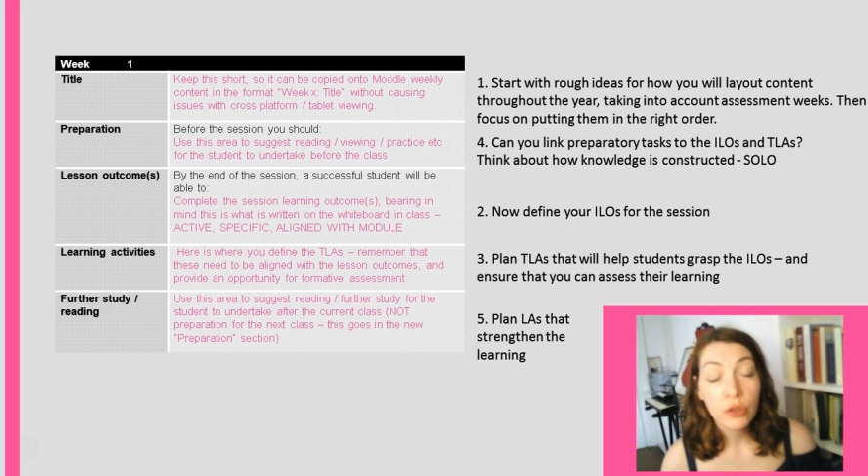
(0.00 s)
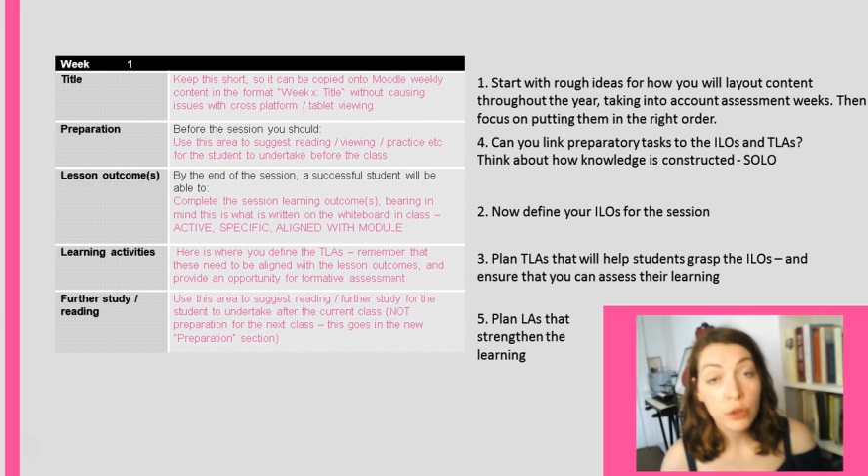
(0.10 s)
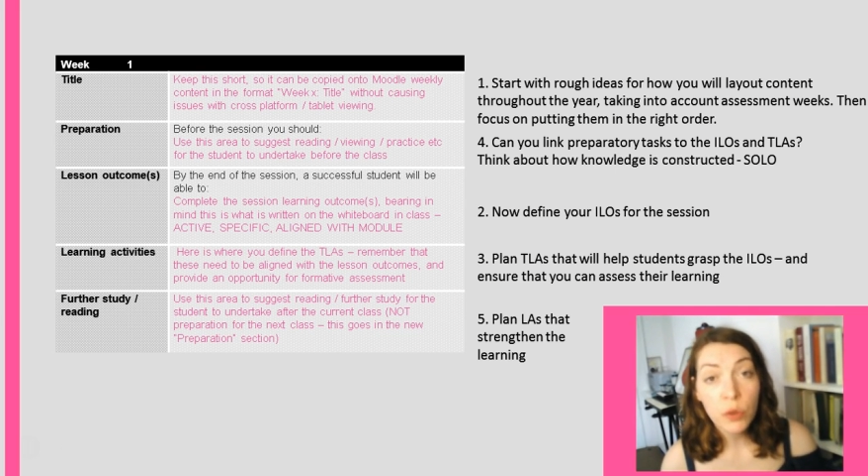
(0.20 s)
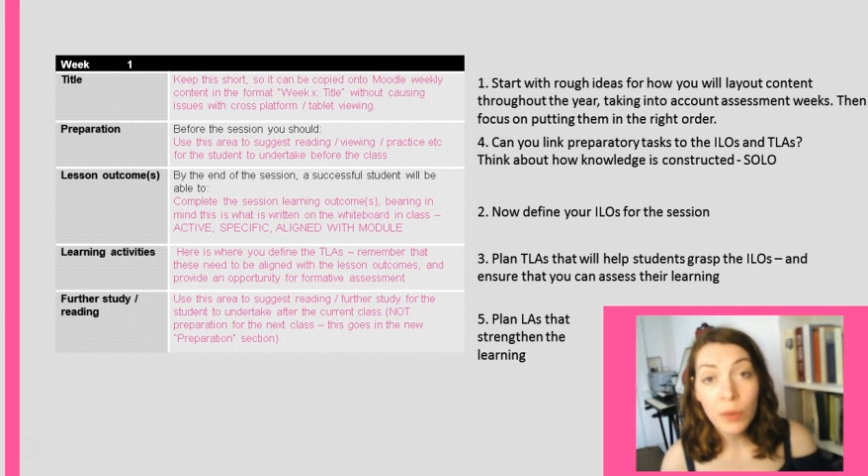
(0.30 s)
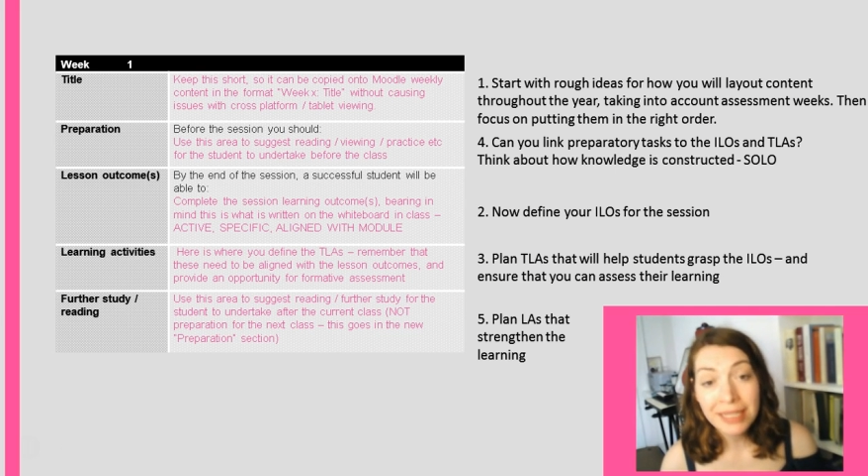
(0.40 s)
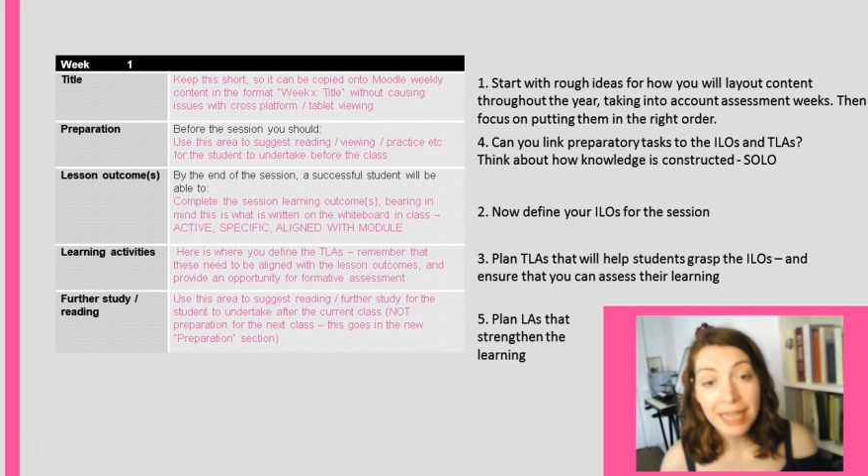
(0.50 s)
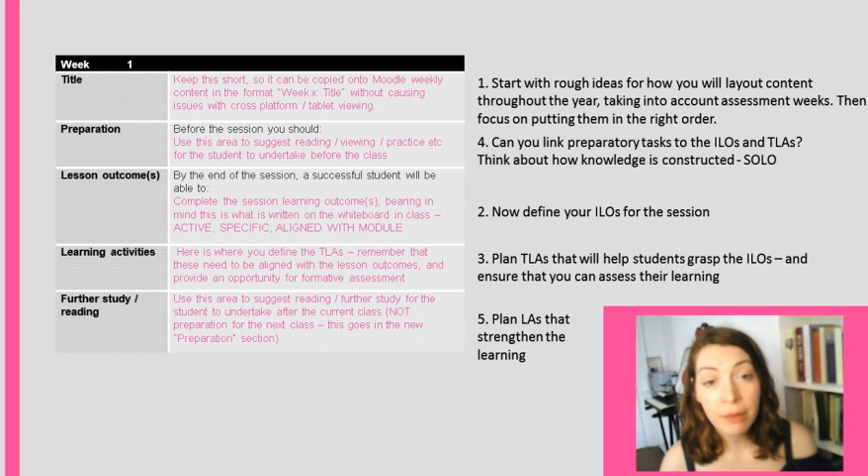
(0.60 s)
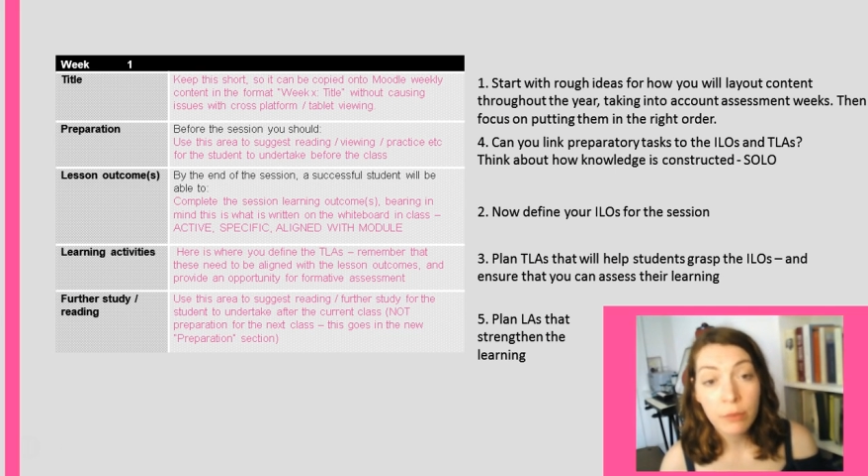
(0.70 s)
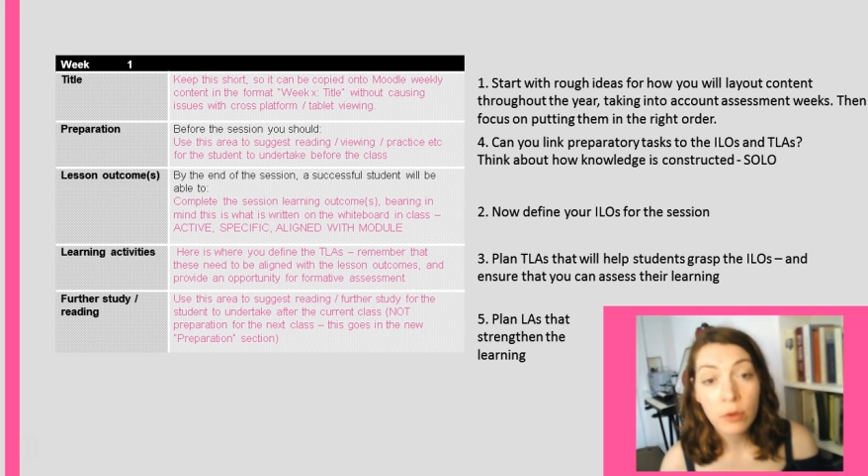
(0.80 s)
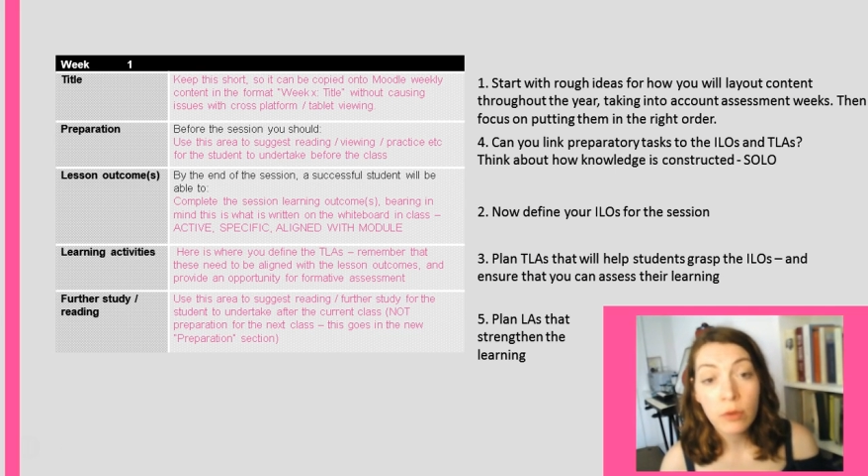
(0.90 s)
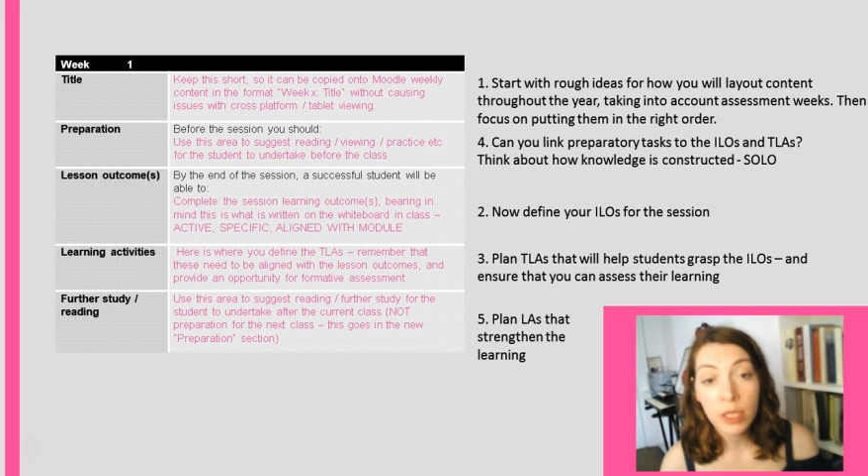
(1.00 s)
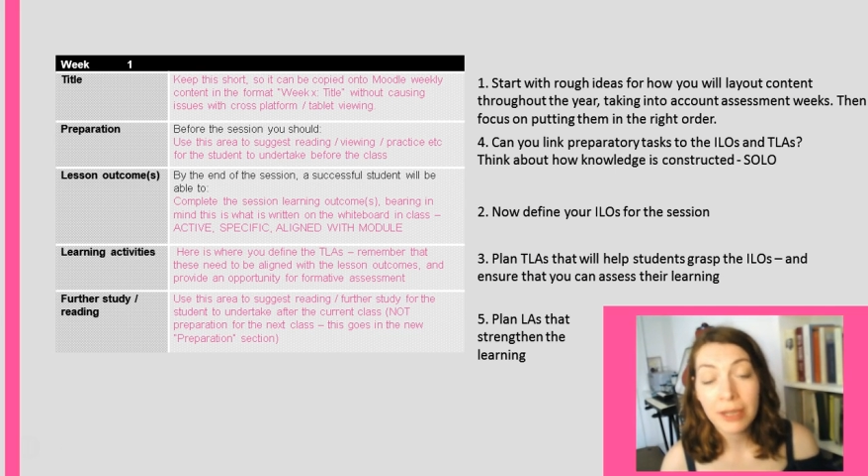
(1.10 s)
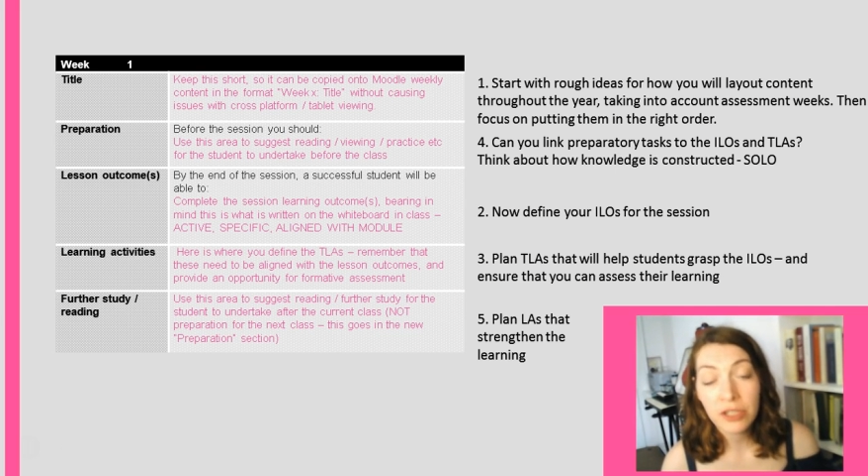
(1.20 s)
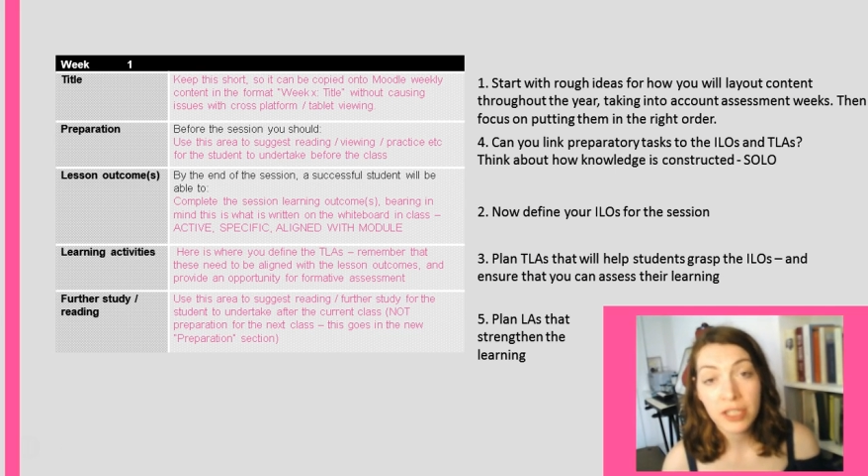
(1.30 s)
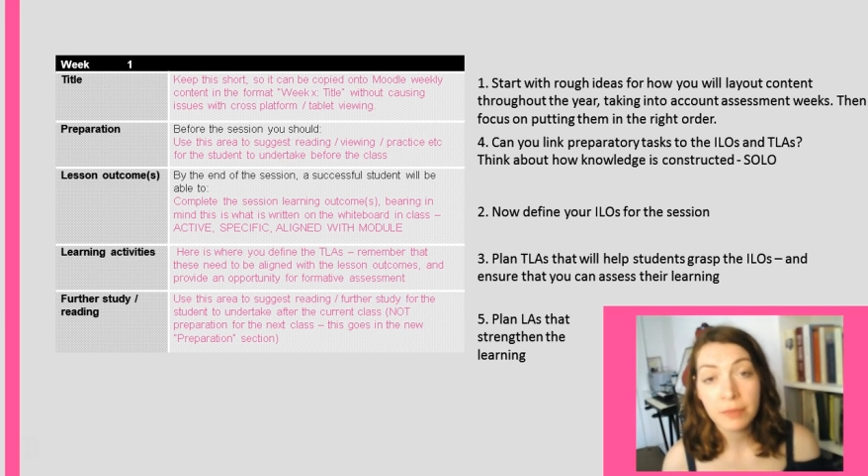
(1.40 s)
You can always add more when you
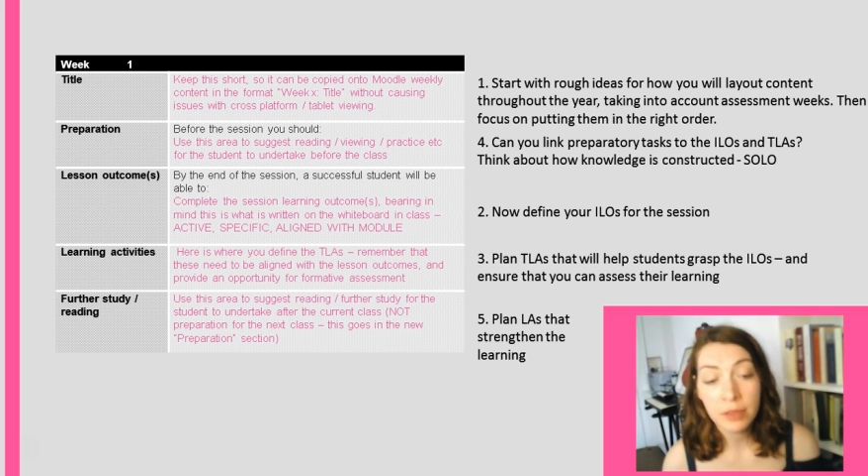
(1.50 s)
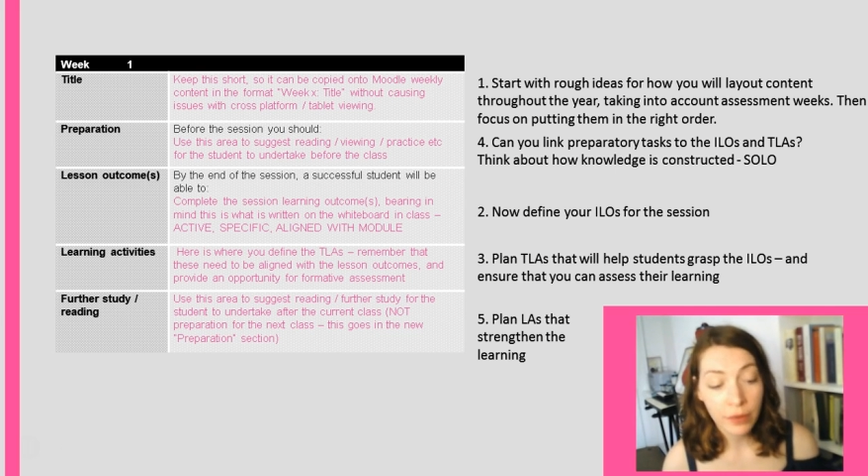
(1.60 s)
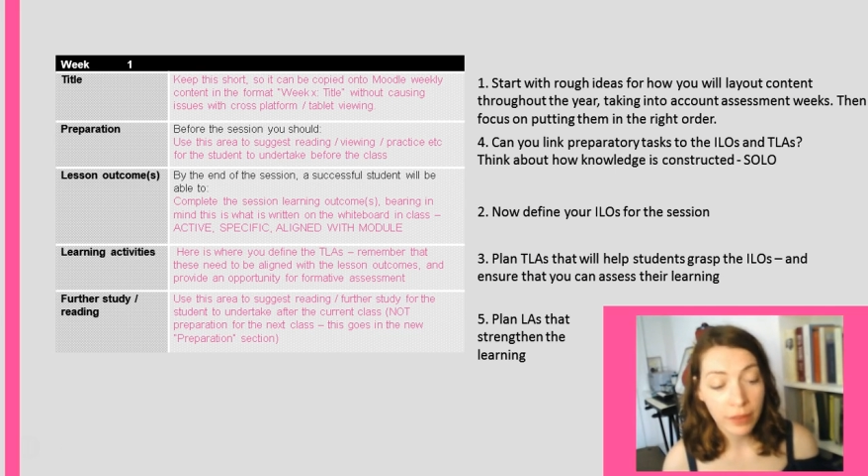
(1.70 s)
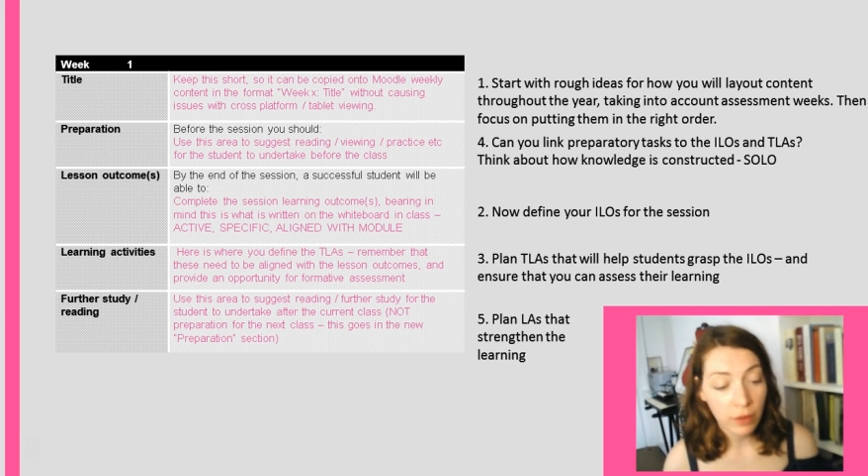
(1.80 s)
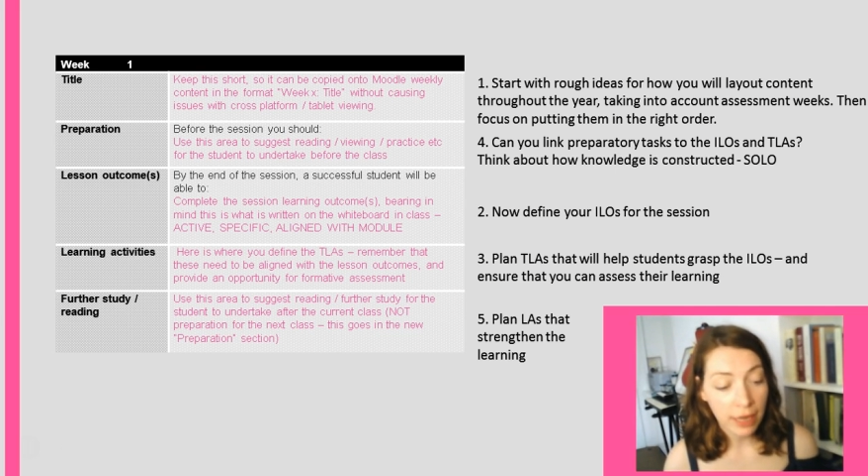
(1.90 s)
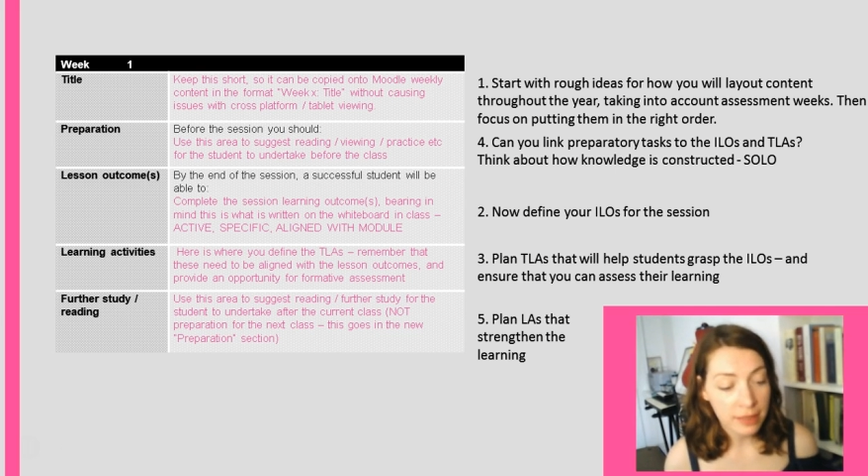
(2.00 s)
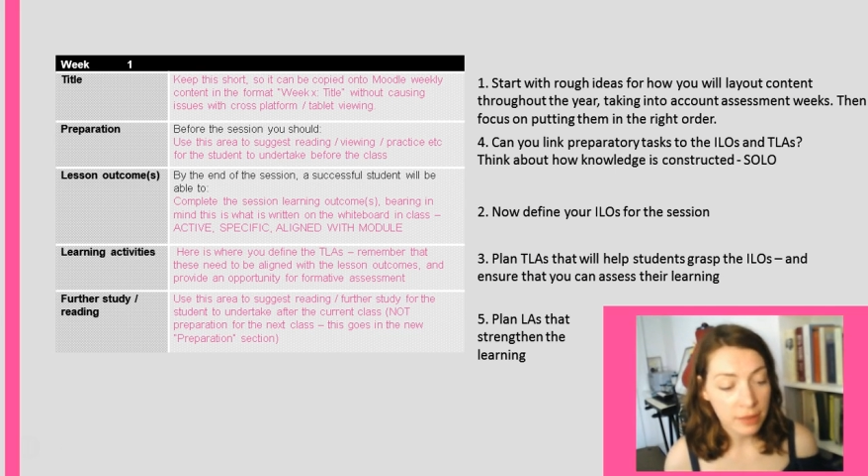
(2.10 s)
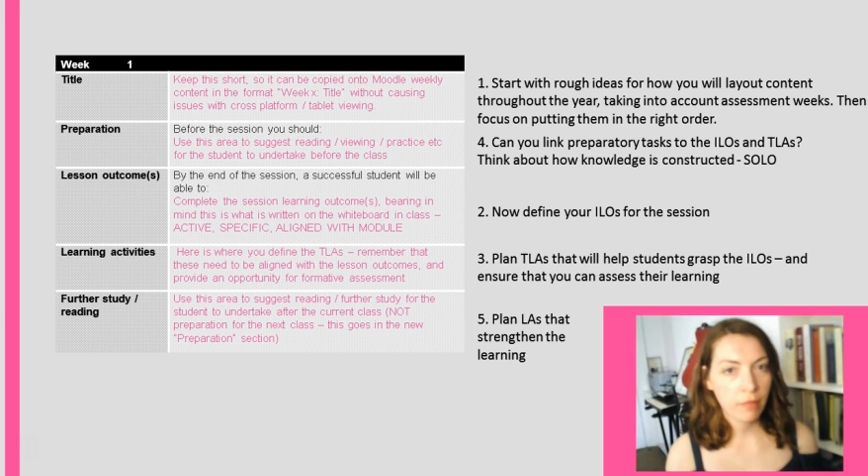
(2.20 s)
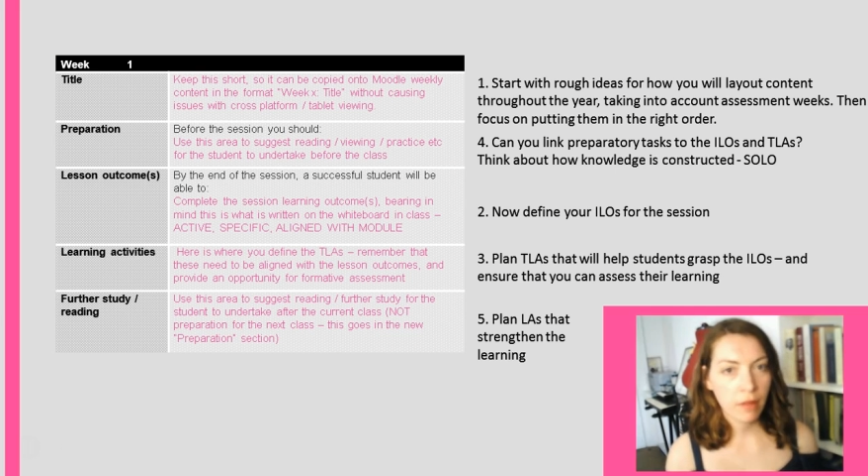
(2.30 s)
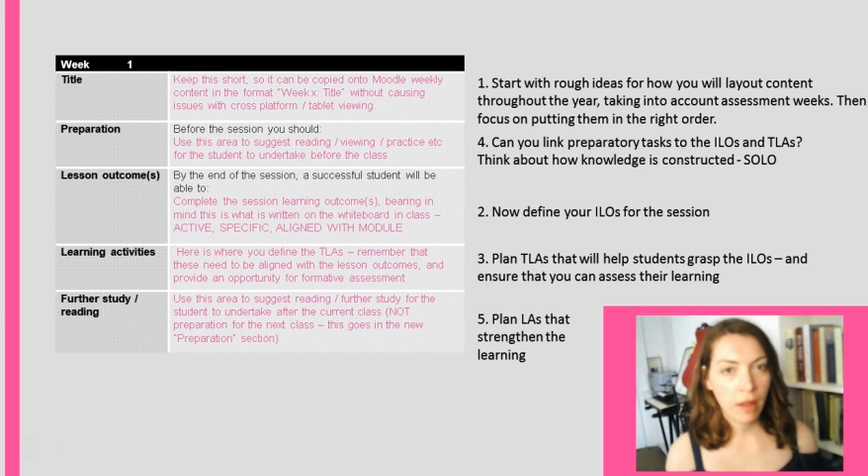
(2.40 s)
actually come to do your lesson.